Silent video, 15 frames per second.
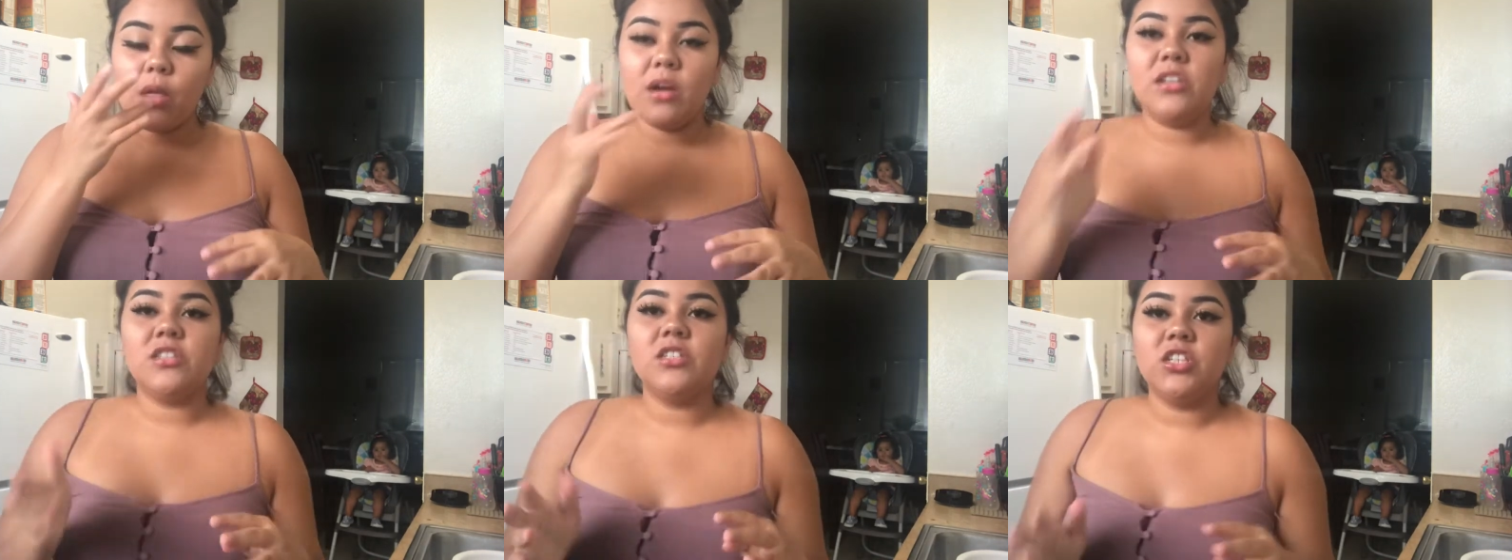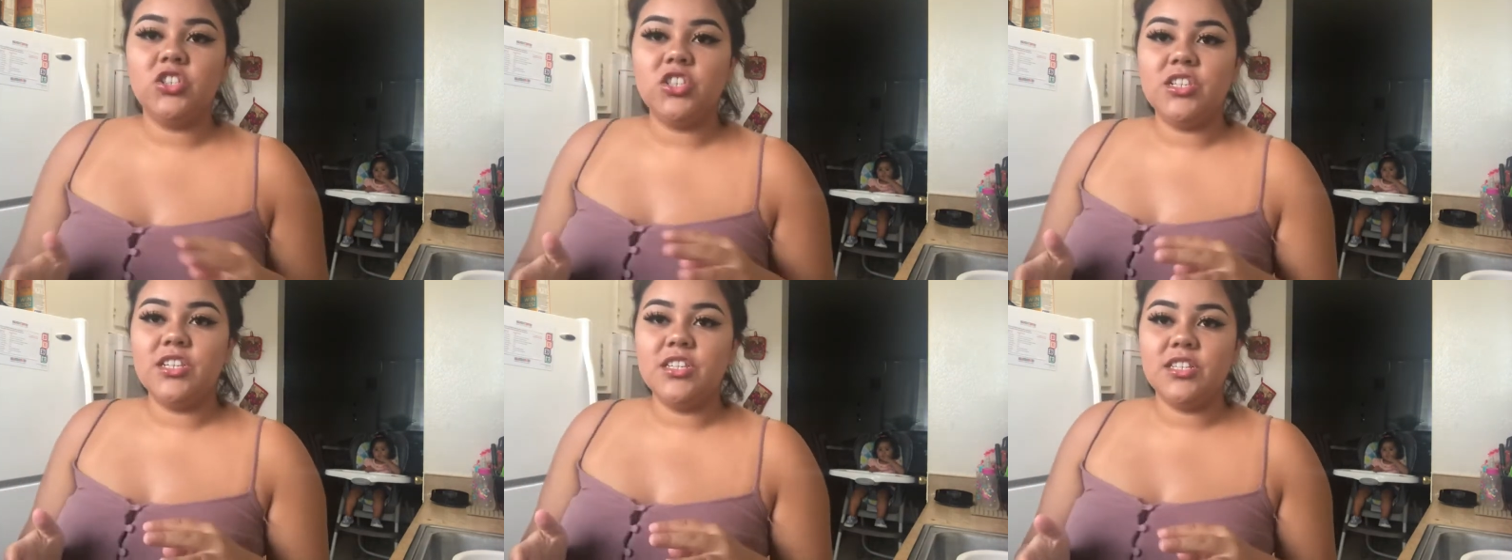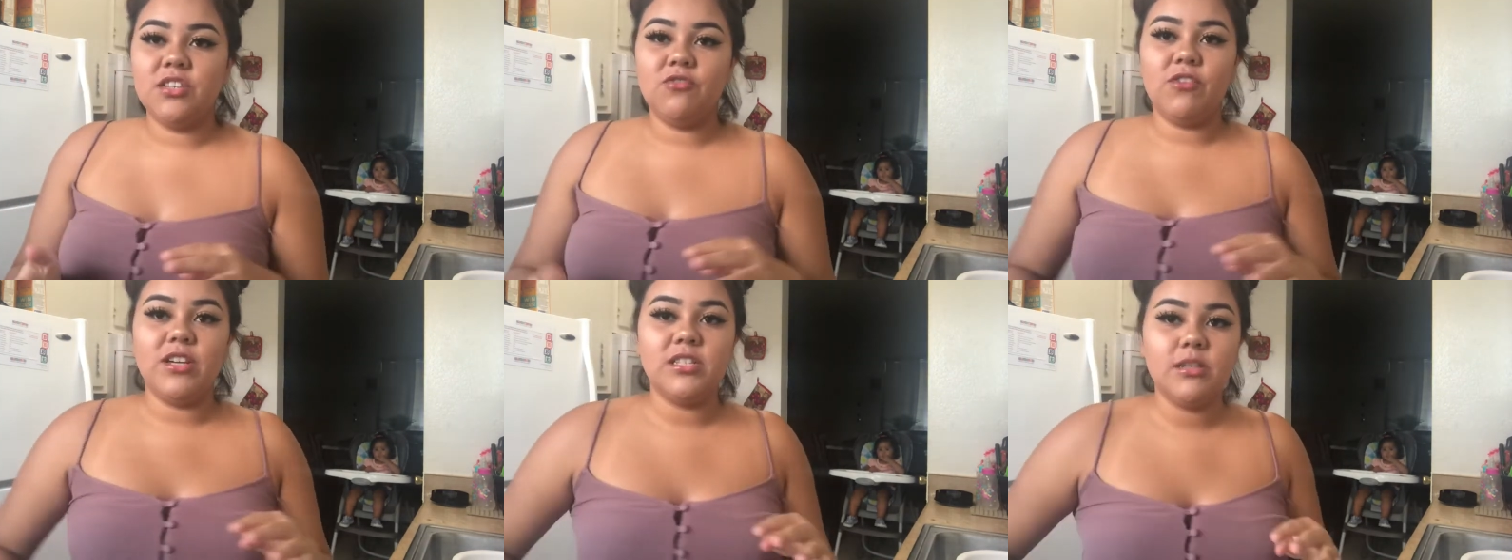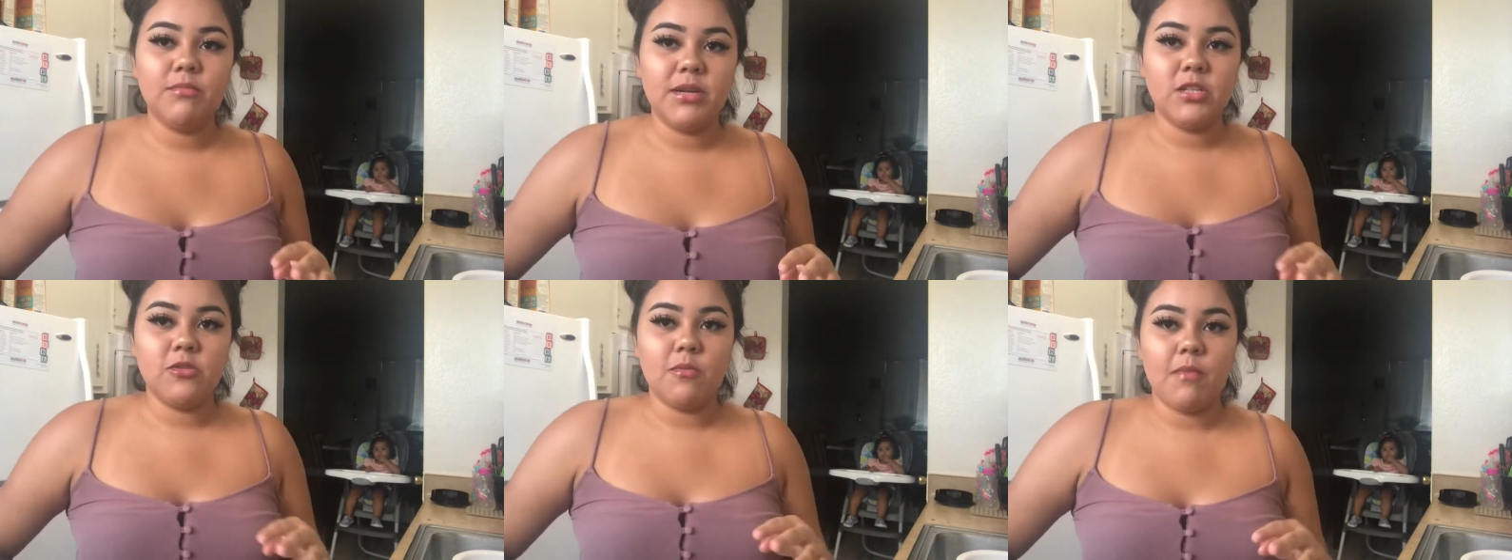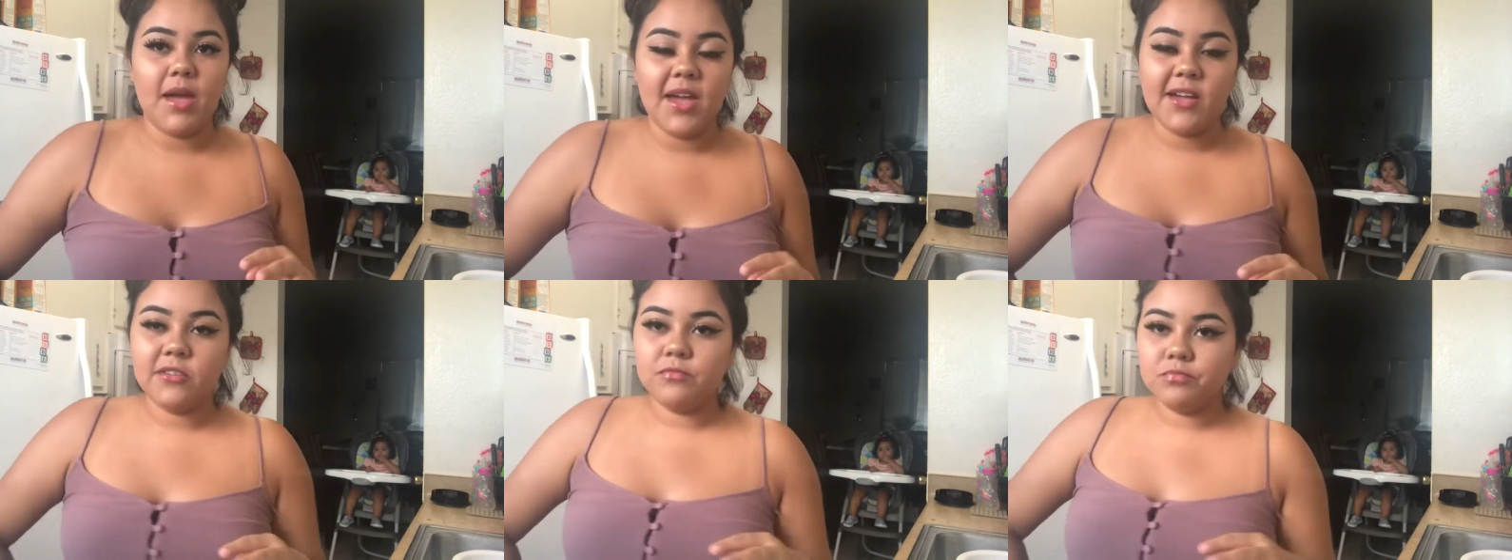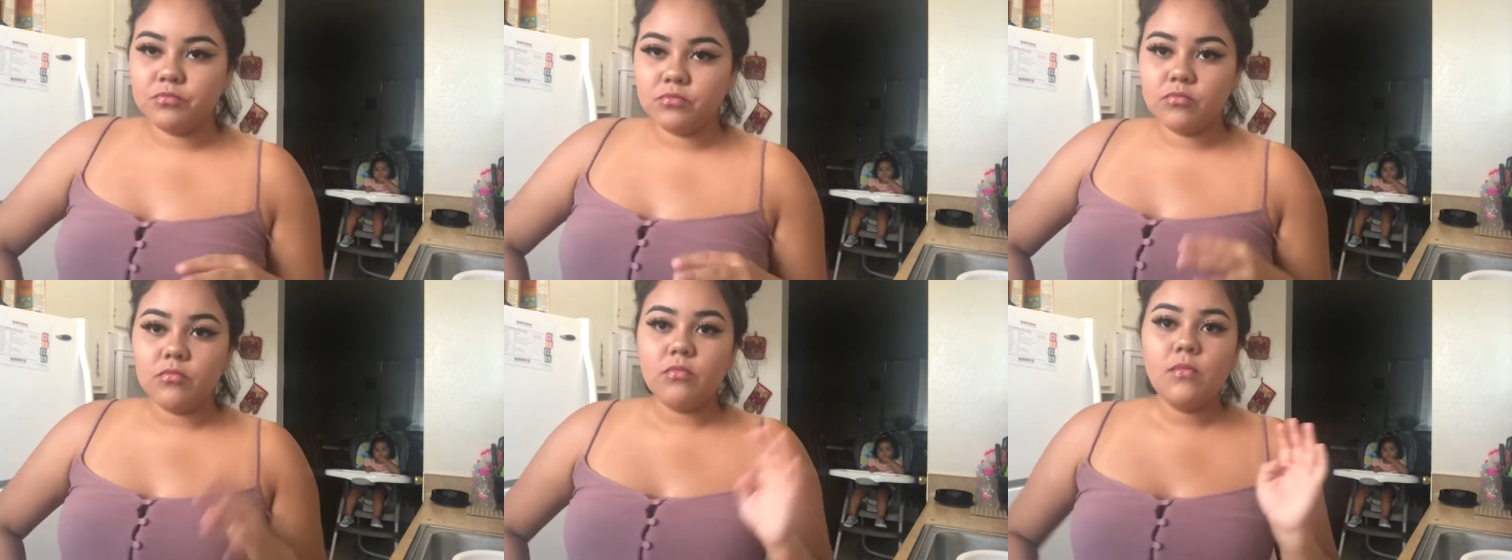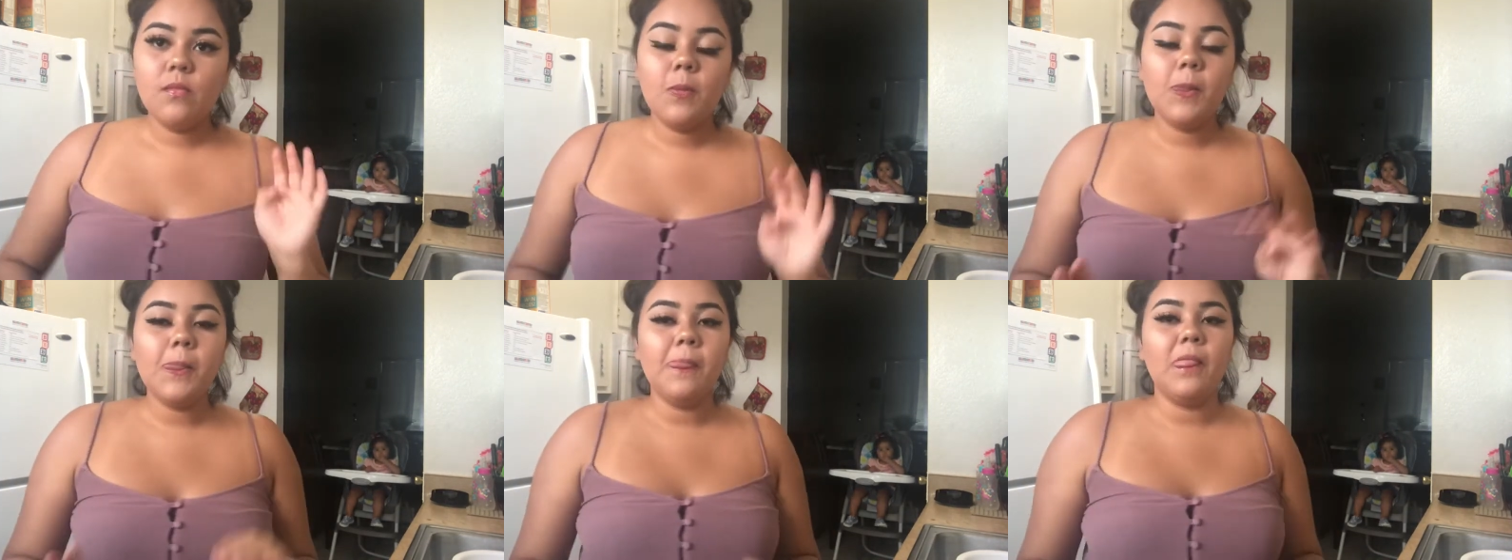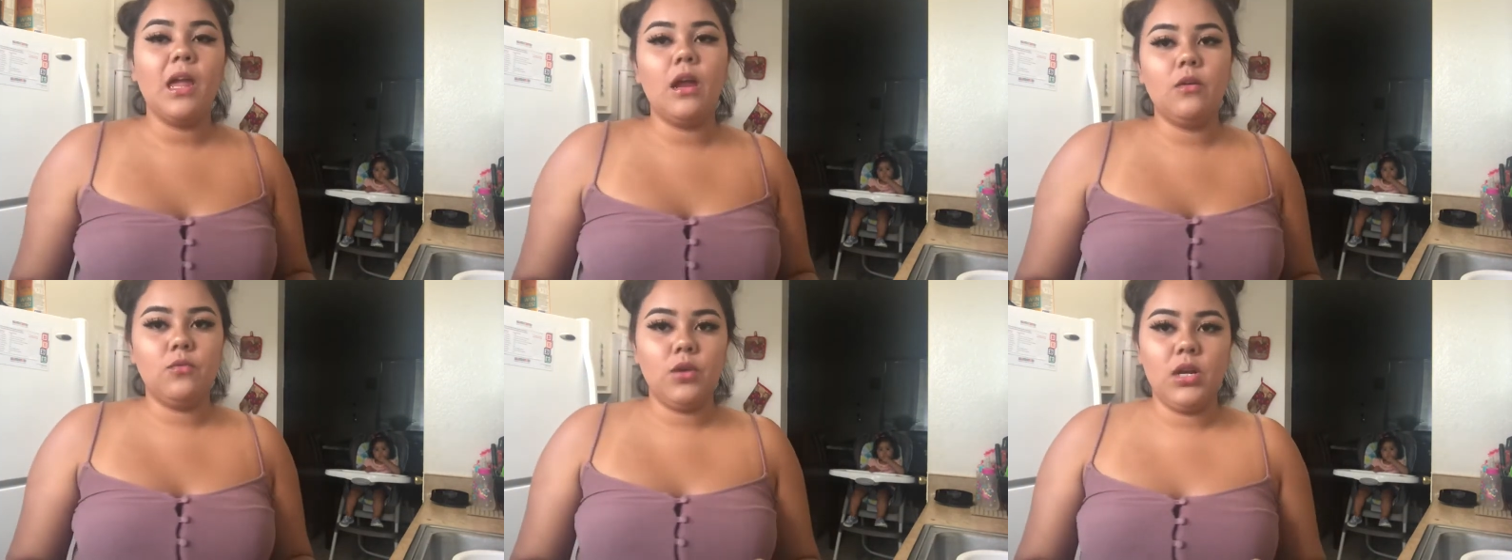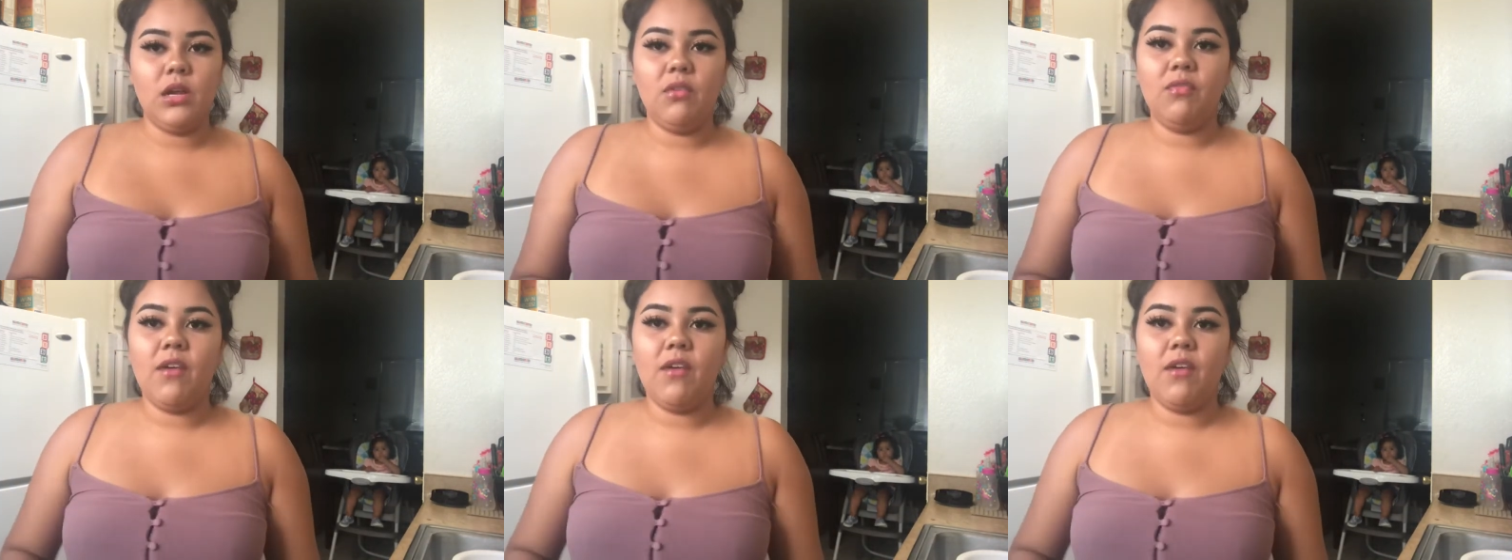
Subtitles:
It's such an easy recipe to make and really